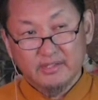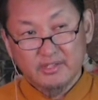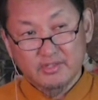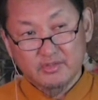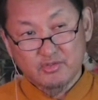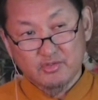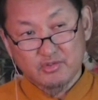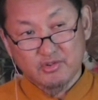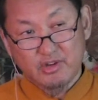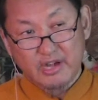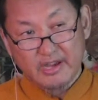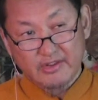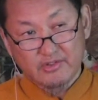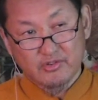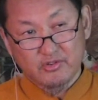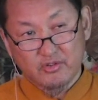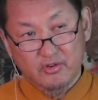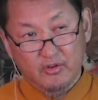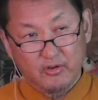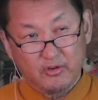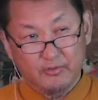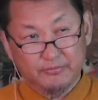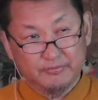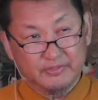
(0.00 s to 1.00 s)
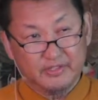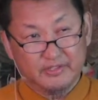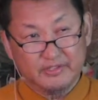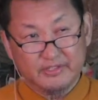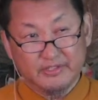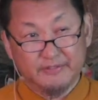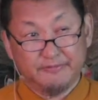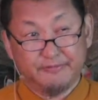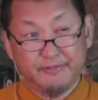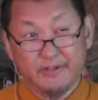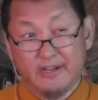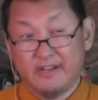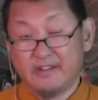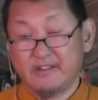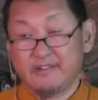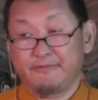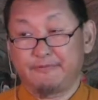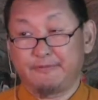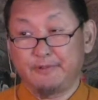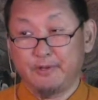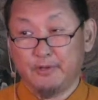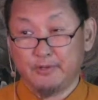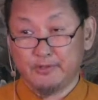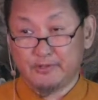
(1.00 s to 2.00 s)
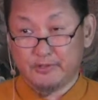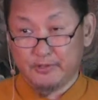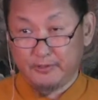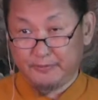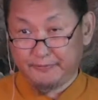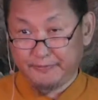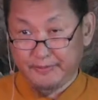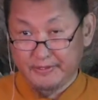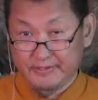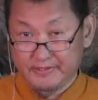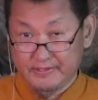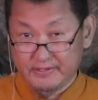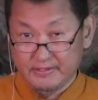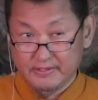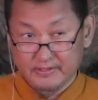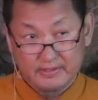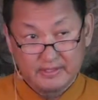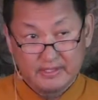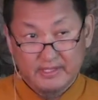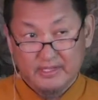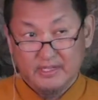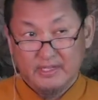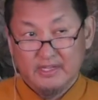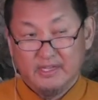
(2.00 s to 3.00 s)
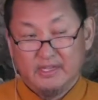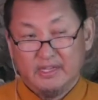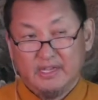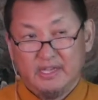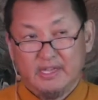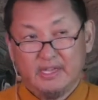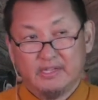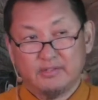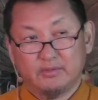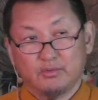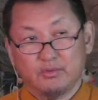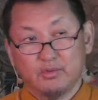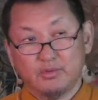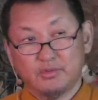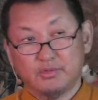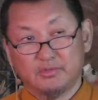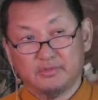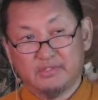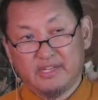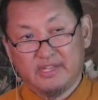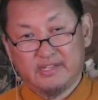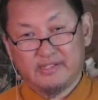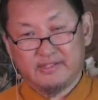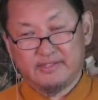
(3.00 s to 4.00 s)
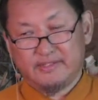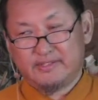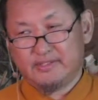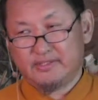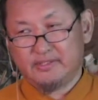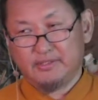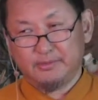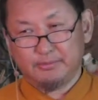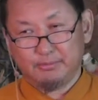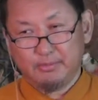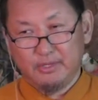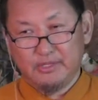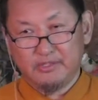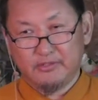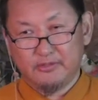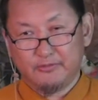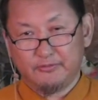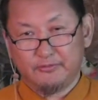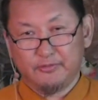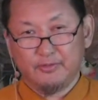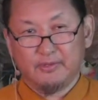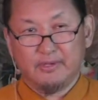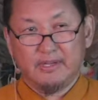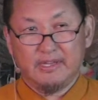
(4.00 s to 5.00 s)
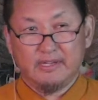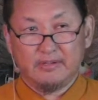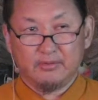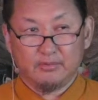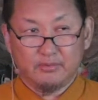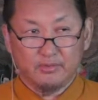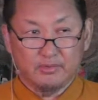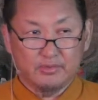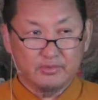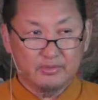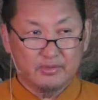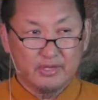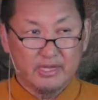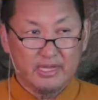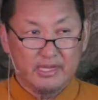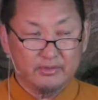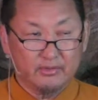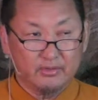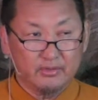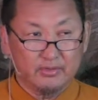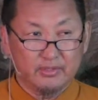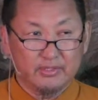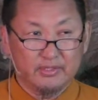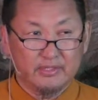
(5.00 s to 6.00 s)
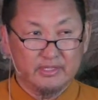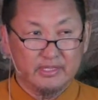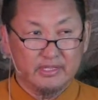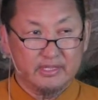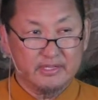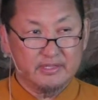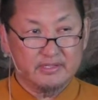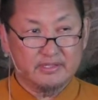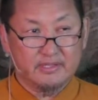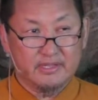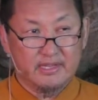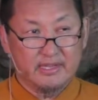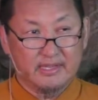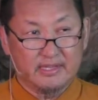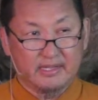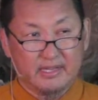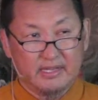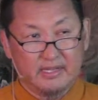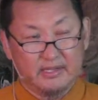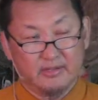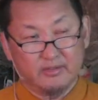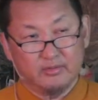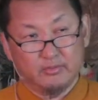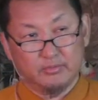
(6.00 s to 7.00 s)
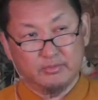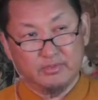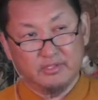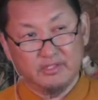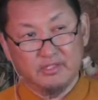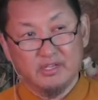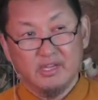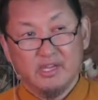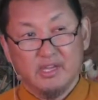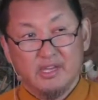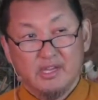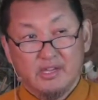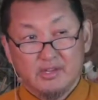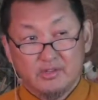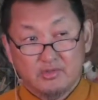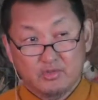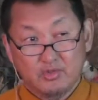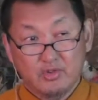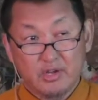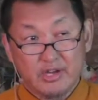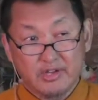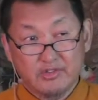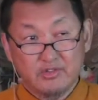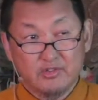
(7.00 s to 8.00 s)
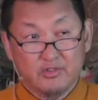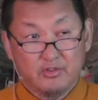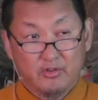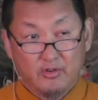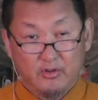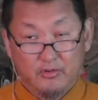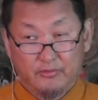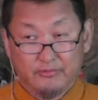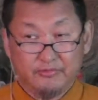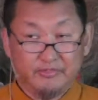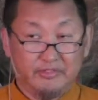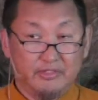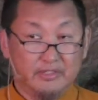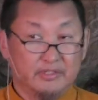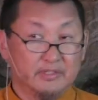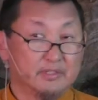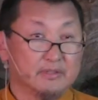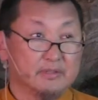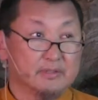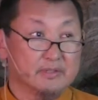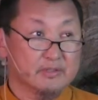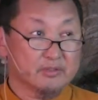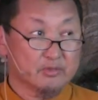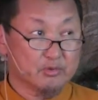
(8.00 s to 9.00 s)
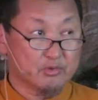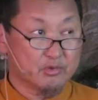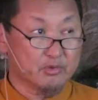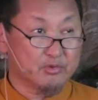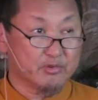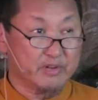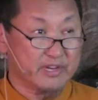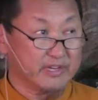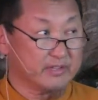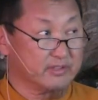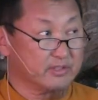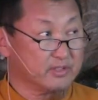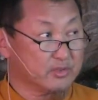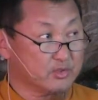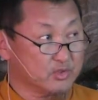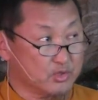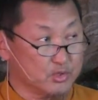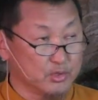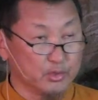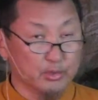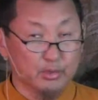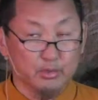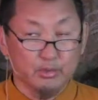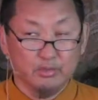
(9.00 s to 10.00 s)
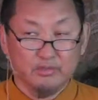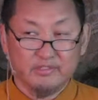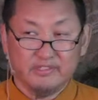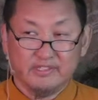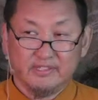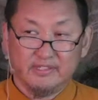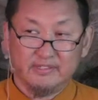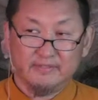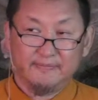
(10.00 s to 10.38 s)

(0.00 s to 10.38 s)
treasure of the different philosophies, and also that is the wonderful. And also another there is like kind of the treasure of the great jewels.